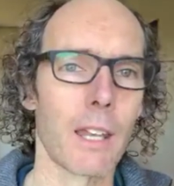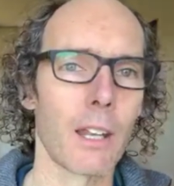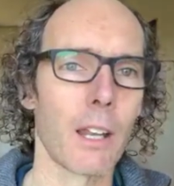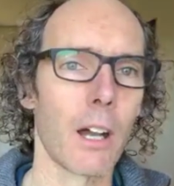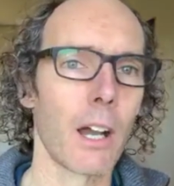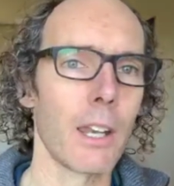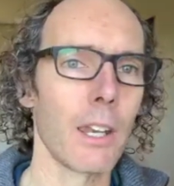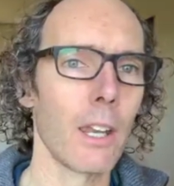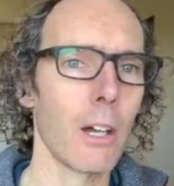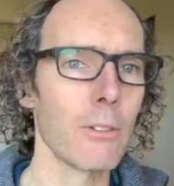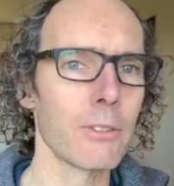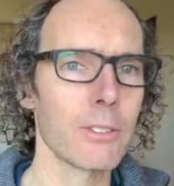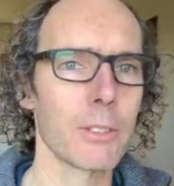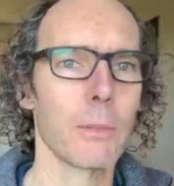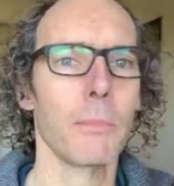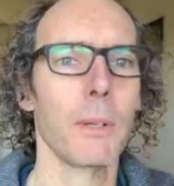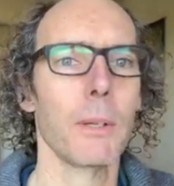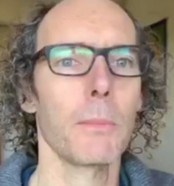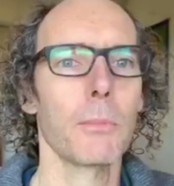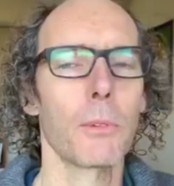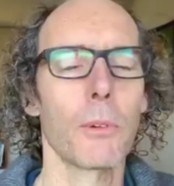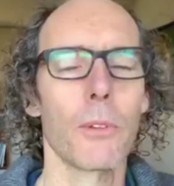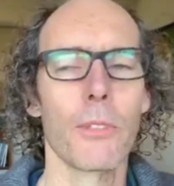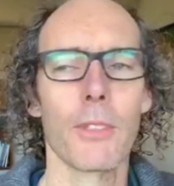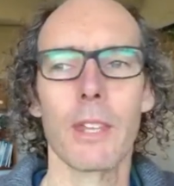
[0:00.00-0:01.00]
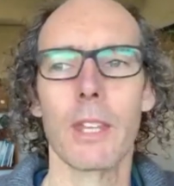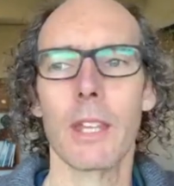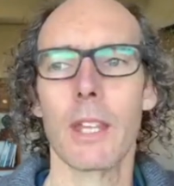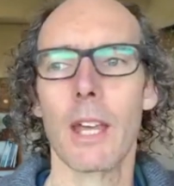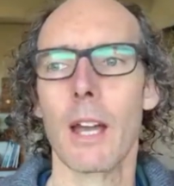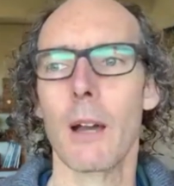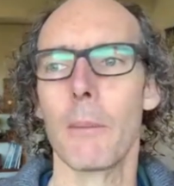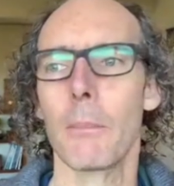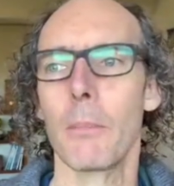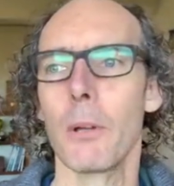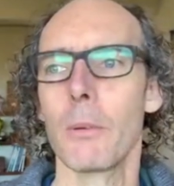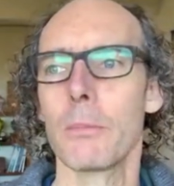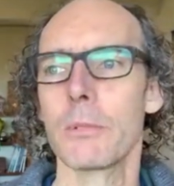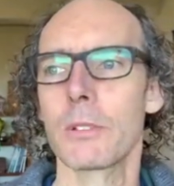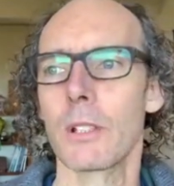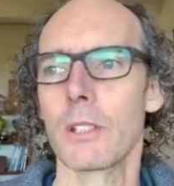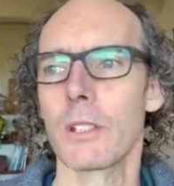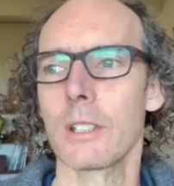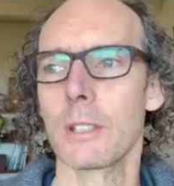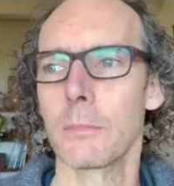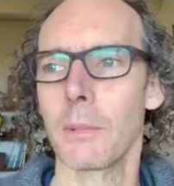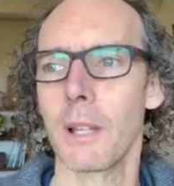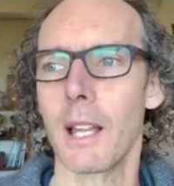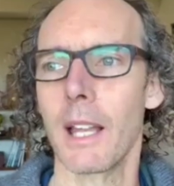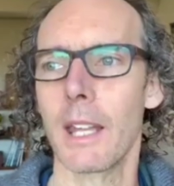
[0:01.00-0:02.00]
I know some people will think our purpose on this
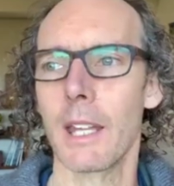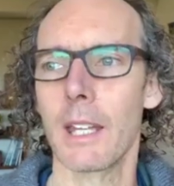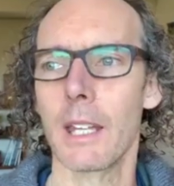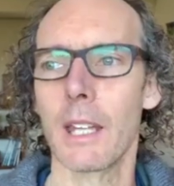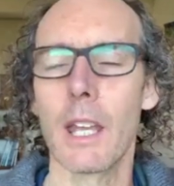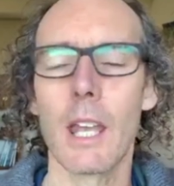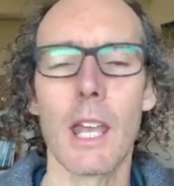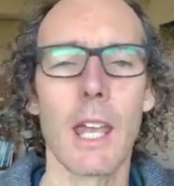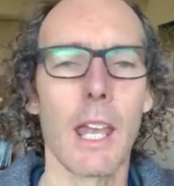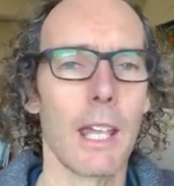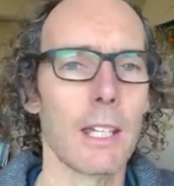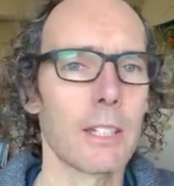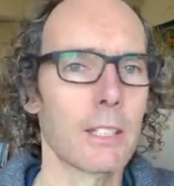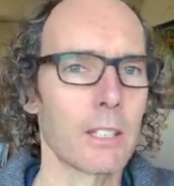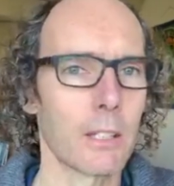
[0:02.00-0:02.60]
planet is to